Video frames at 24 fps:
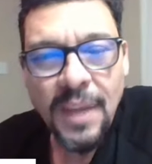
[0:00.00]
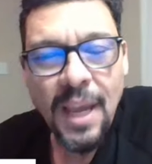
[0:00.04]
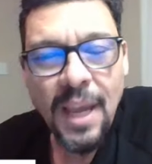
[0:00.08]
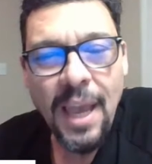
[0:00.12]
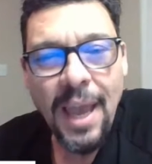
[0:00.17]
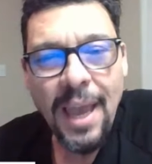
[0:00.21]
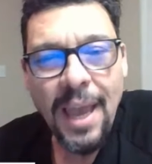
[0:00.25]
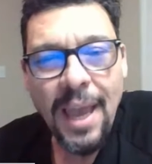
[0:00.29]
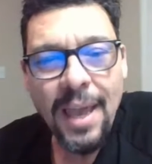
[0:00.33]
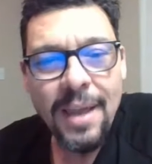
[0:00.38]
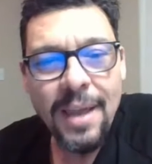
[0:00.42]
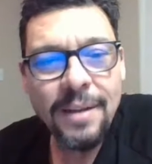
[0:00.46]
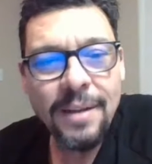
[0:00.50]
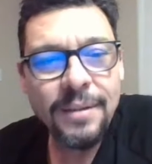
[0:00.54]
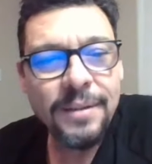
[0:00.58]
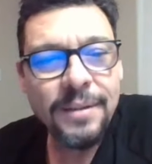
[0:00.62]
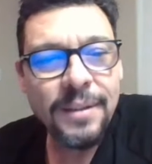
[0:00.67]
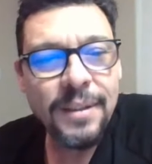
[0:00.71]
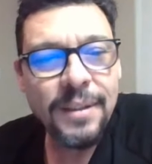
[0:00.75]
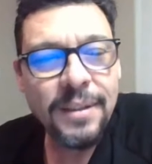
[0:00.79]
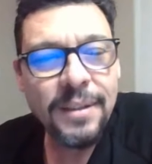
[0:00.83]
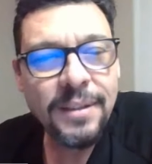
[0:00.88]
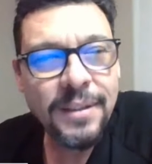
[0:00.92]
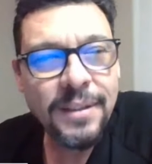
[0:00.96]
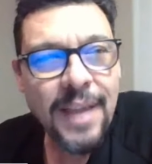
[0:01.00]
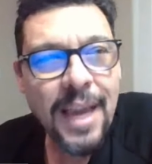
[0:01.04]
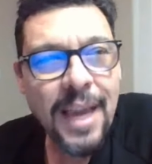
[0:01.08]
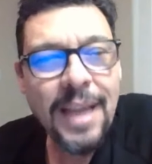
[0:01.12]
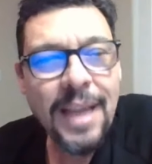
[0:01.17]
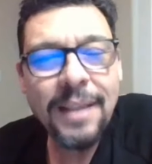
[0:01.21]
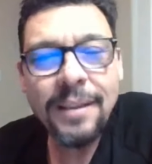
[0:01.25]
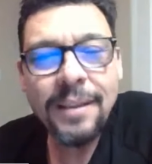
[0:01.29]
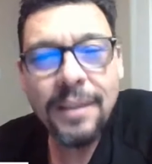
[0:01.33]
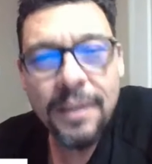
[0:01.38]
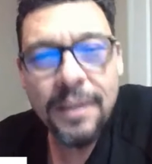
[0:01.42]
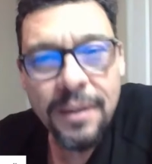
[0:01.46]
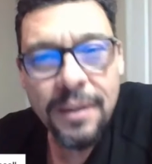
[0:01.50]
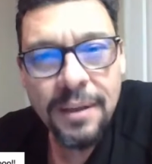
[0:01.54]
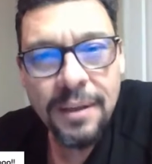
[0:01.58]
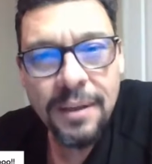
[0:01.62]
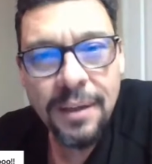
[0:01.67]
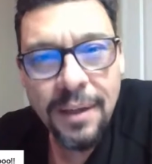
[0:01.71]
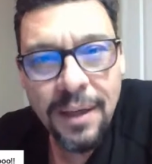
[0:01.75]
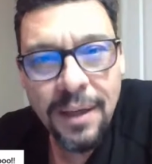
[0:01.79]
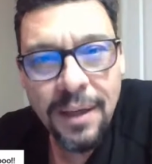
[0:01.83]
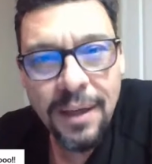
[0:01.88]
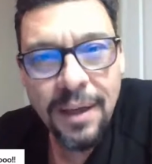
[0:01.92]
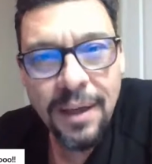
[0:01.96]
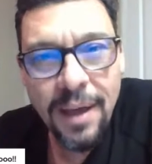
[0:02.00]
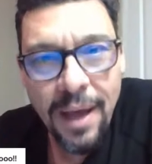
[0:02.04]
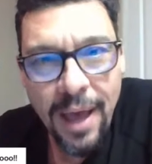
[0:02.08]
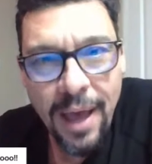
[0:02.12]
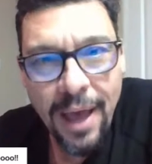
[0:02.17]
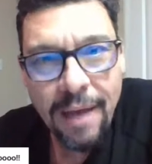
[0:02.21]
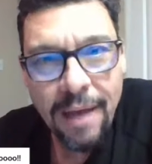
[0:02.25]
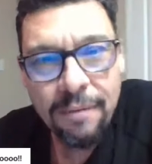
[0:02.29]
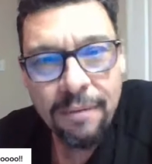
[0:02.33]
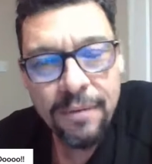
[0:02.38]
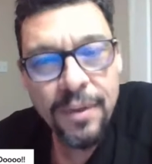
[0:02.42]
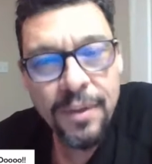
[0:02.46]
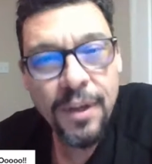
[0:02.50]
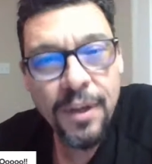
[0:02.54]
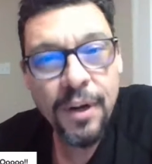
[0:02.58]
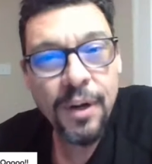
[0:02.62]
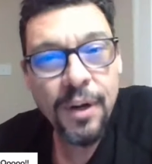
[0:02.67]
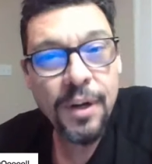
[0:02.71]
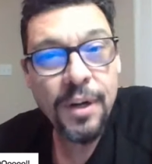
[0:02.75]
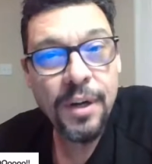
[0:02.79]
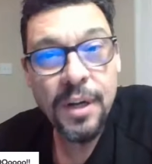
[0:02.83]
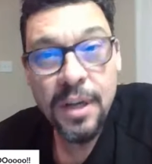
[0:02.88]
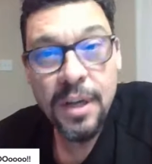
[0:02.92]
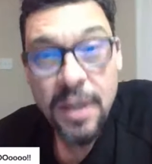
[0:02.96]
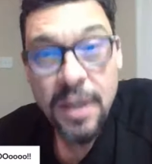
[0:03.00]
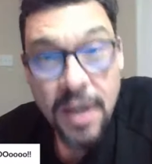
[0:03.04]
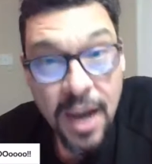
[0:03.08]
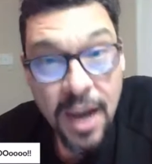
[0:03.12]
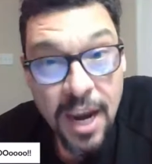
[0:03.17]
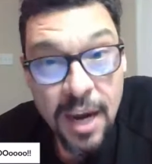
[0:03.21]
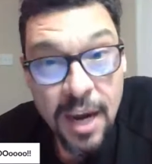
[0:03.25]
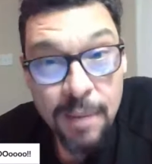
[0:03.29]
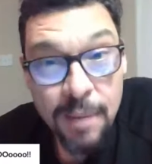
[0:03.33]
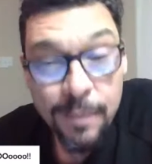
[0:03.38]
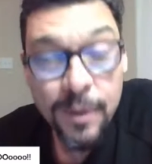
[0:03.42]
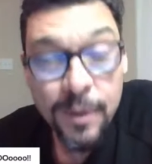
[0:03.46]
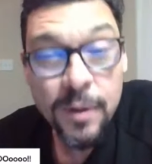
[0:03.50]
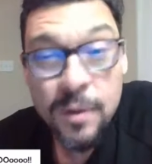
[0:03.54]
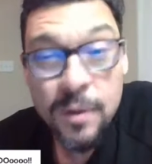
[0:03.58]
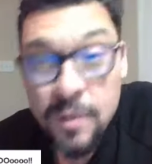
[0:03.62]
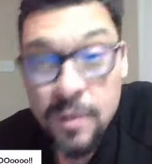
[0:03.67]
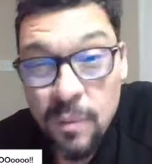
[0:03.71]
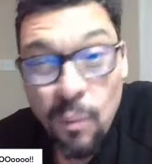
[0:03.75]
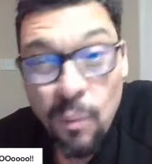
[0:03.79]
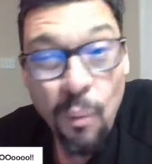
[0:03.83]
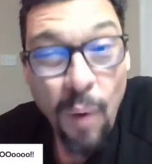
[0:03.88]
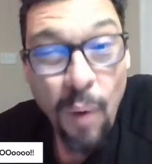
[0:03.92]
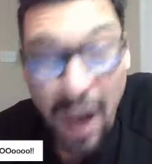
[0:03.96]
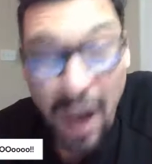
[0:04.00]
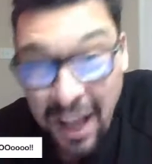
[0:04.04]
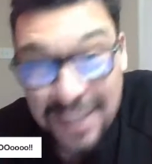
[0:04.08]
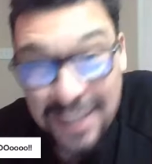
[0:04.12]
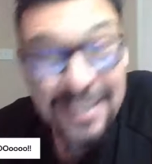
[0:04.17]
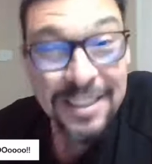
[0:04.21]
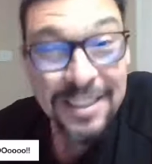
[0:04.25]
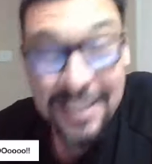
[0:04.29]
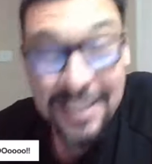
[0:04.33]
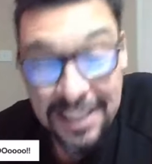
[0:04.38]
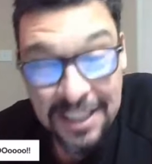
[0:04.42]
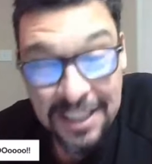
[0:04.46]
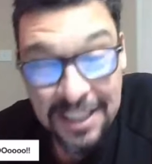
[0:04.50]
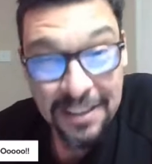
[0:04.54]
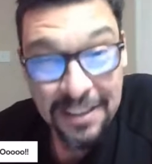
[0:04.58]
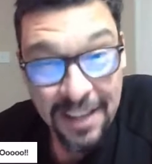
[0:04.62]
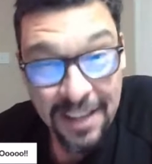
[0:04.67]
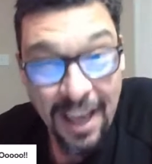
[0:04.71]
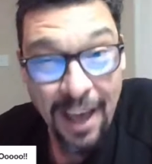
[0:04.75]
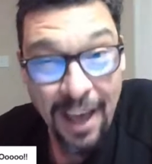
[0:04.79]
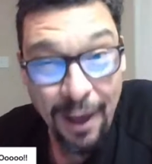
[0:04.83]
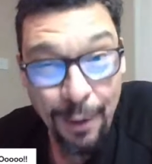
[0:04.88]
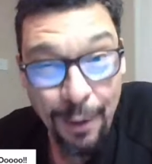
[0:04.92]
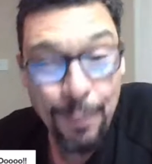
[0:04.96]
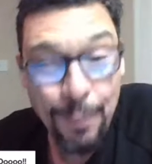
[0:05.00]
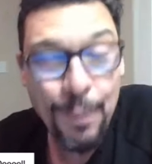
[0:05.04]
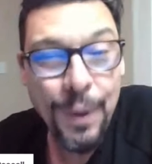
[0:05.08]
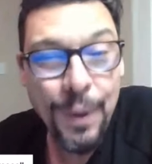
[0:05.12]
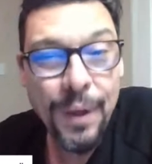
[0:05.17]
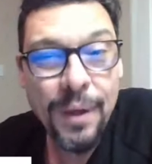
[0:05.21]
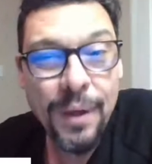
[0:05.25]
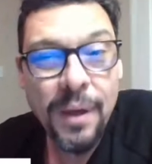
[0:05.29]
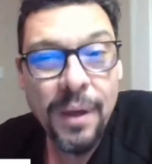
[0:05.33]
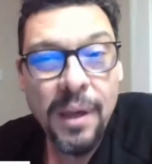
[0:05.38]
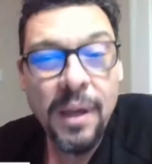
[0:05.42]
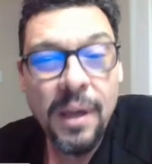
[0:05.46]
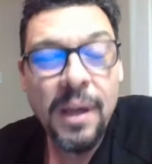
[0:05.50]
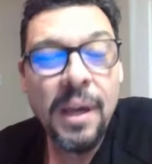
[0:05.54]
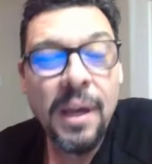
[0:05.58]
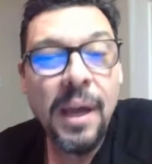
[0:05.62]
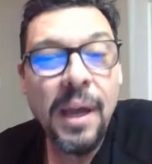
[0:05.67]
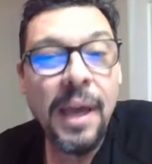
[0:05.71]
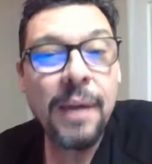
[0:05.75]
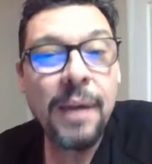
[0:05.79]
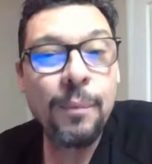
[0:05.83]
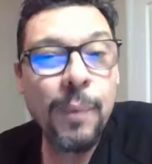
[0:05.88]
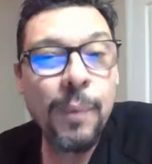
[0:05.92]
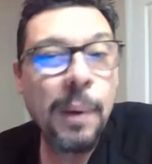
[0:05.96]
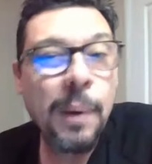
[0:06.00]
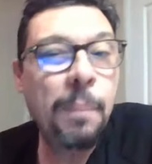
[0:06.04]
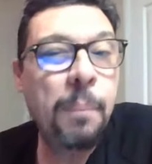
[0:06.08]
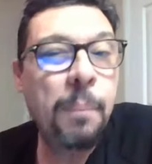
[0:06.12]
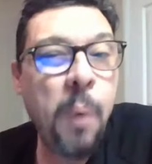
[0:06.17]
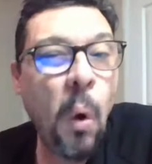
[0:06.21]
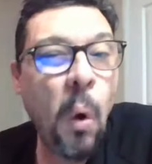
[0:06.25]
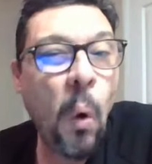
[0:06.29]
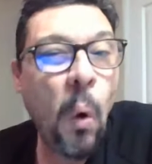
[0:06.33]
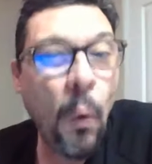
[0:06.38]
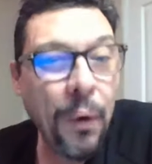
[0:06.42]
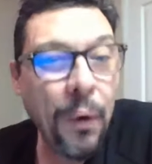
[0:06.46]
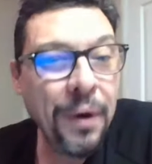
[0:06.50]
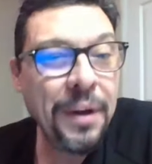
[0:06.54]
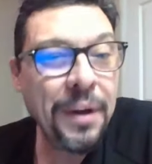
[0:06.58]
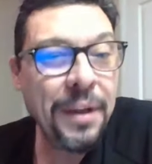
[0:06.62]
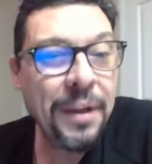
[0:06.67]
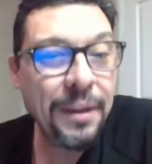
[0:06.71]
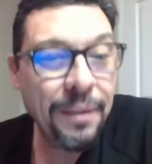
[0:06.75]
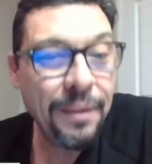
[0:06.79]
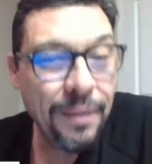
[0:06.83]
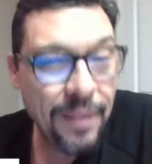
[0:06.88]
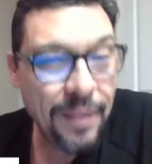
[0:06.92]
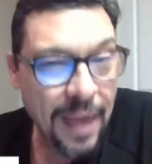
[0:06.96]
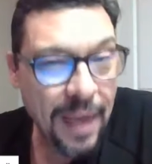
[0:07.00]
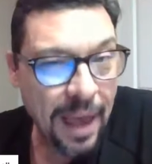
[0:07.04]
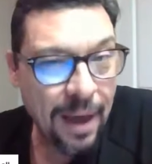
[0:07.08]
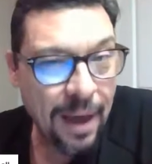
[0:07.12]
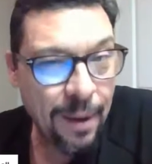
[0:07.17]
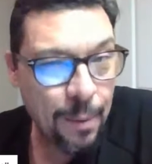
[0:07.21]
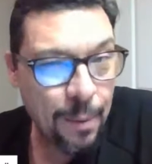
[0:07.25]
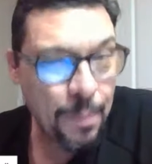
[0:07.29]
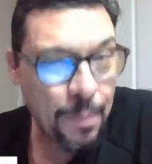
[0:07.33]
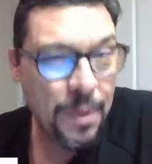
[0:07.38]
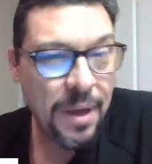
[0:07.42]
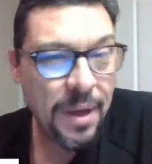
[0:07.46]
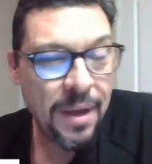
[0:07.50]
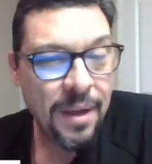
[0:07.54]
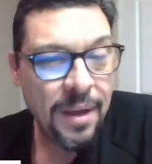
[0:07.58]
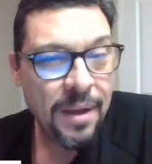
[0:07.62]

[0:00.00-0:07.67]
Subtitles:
and they literally have their neighbors watching them and reporting them